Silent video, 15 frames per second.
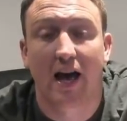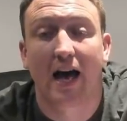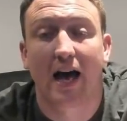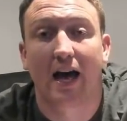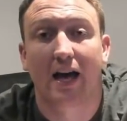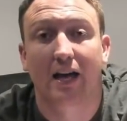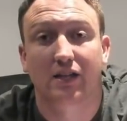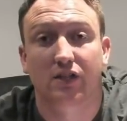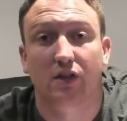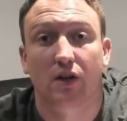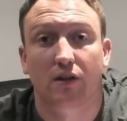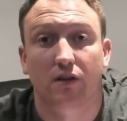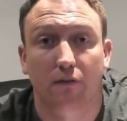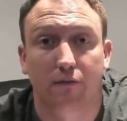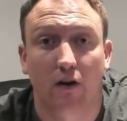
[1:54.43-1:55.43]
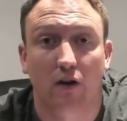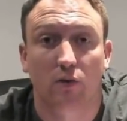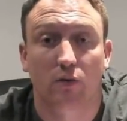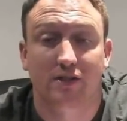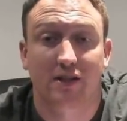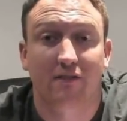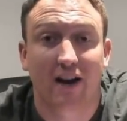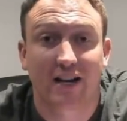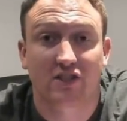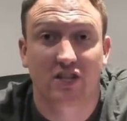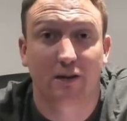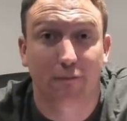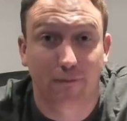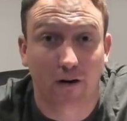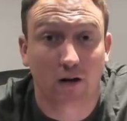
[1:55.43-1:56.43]
and the followers are
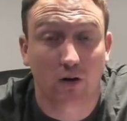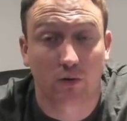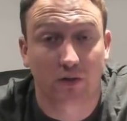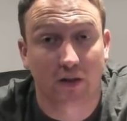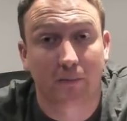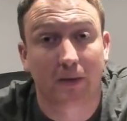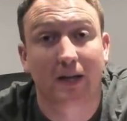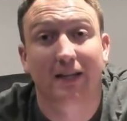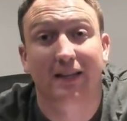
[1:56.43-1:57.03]
actually following them,